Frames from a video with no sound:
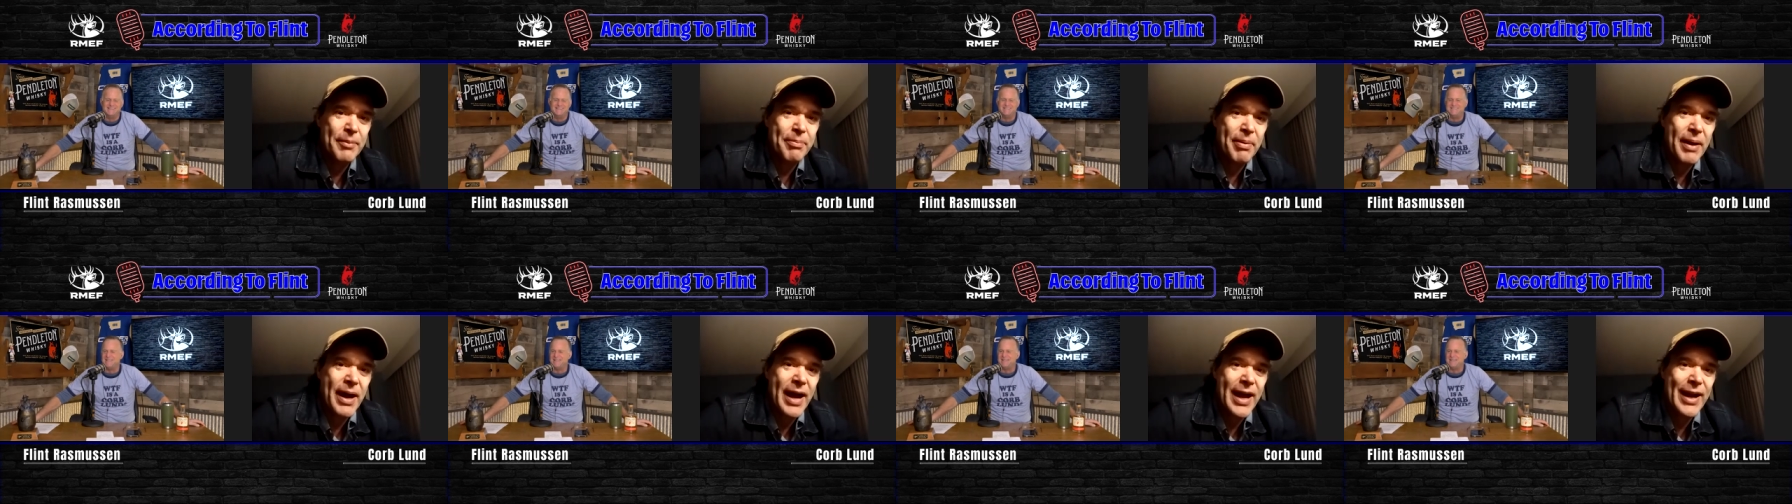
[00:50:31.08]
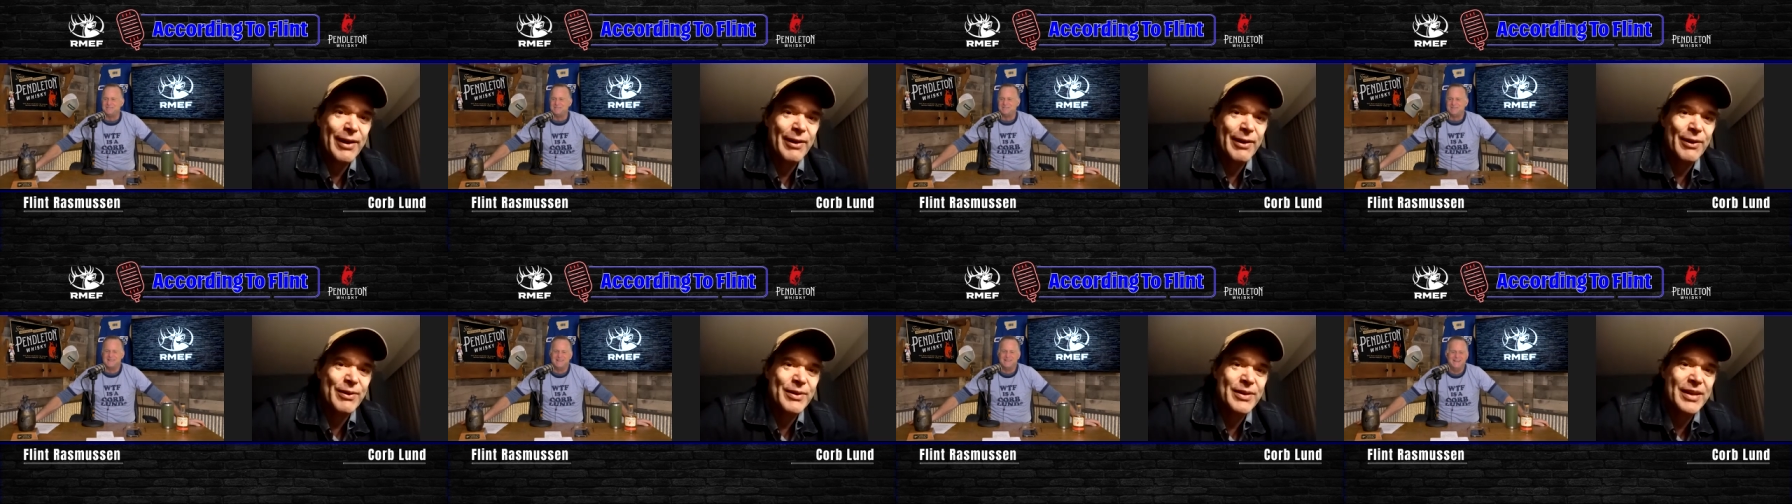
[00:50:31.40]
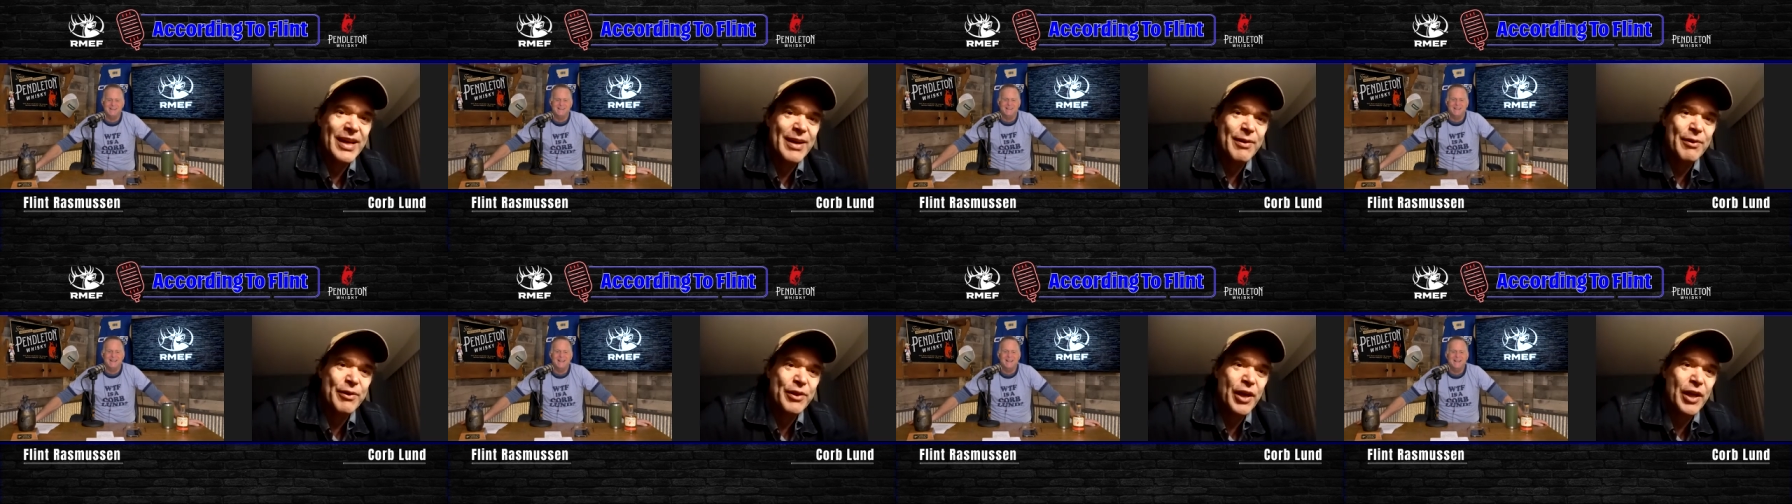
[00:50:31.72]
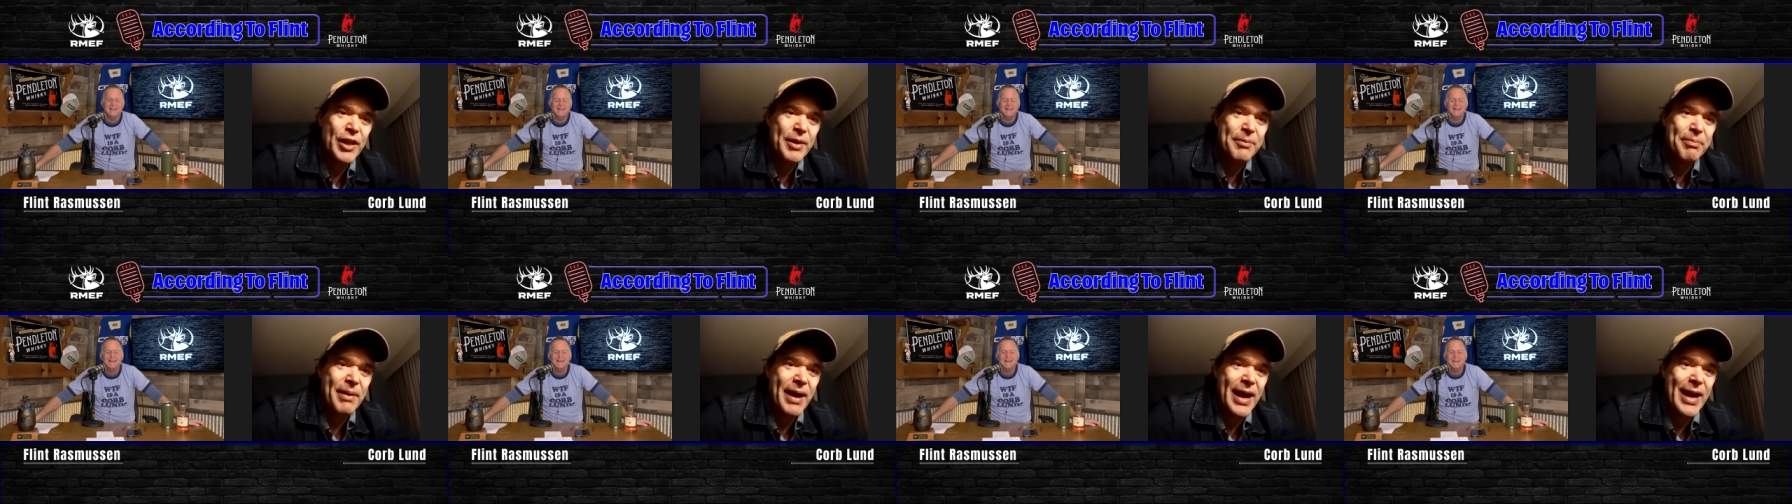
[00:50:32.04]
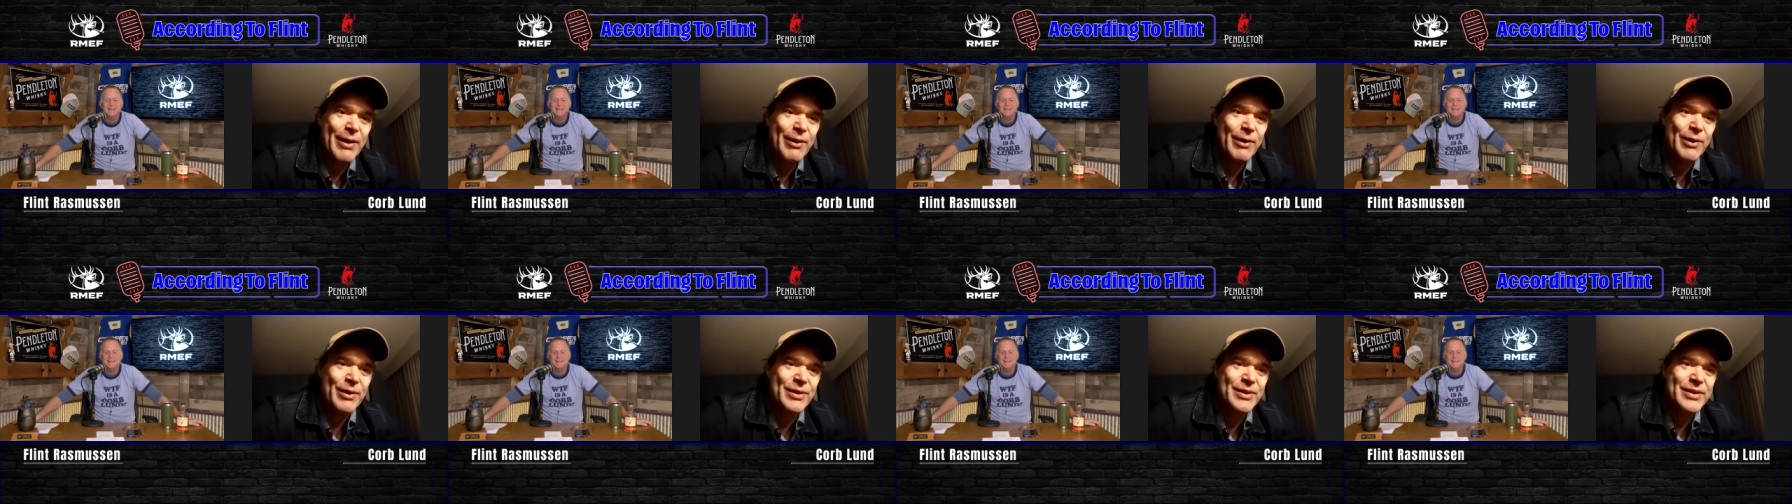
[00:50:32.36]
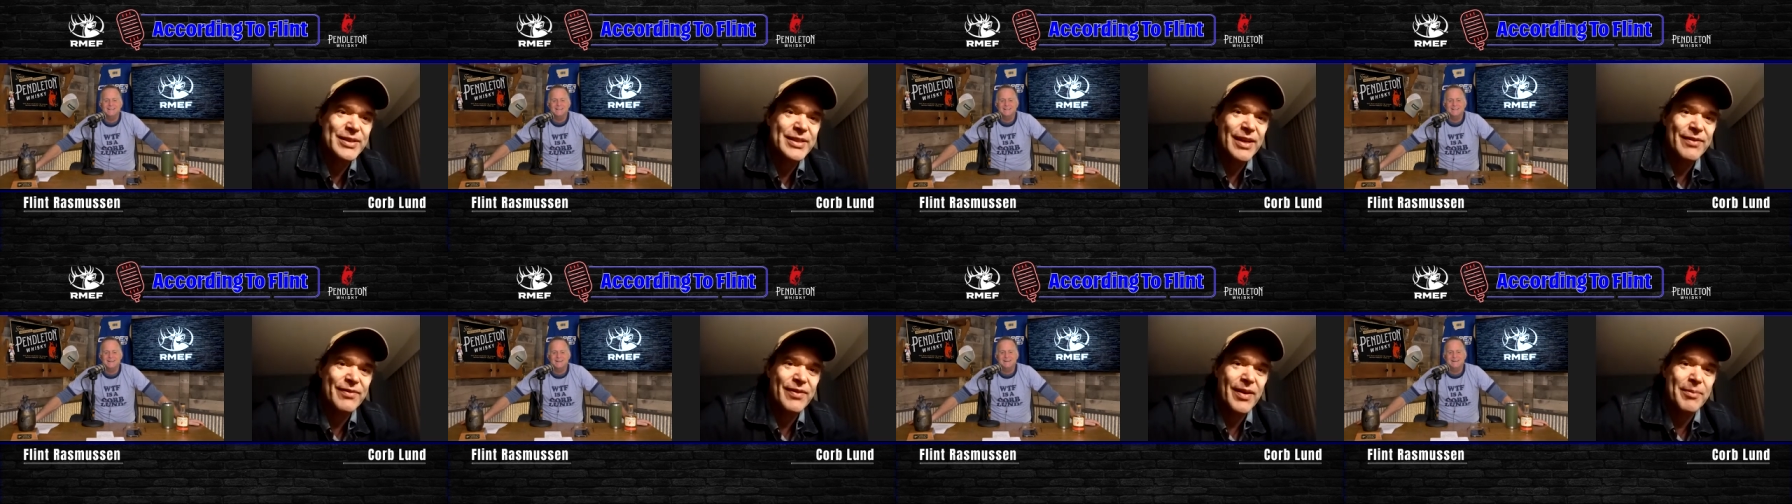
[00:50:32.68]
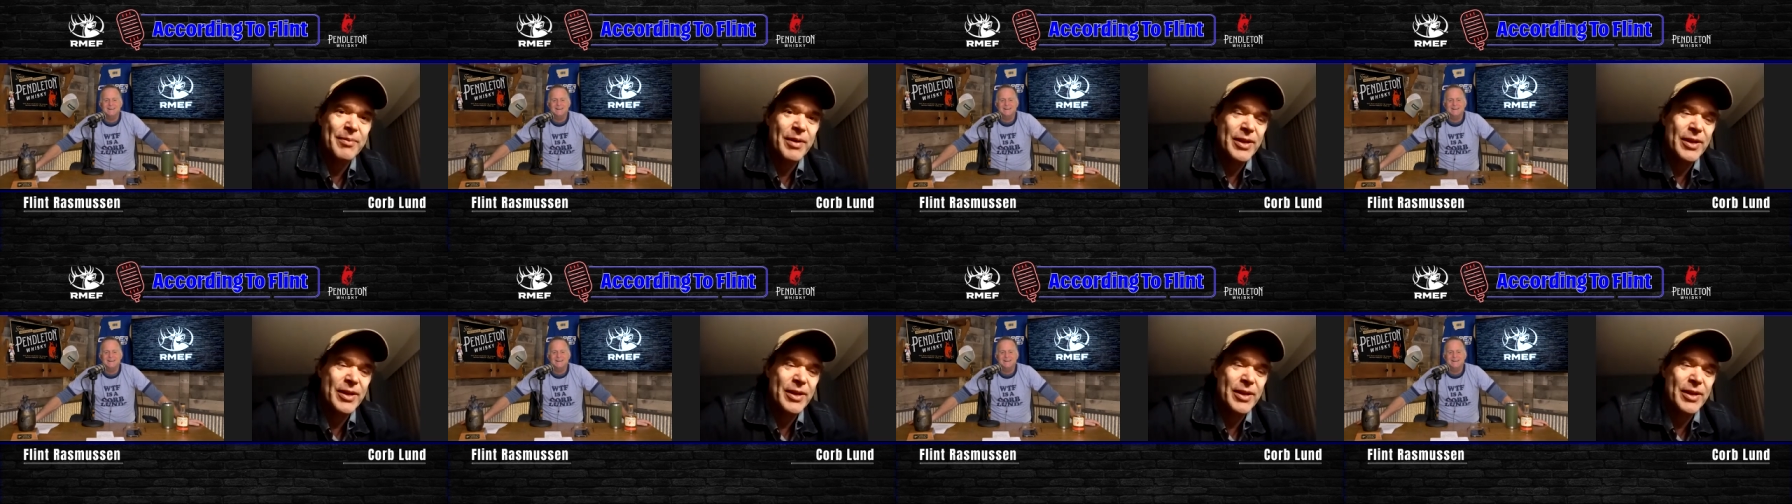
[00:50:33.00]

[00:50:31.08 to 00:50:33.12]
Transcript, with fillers: with all the pyro, with all the pyro and stuff,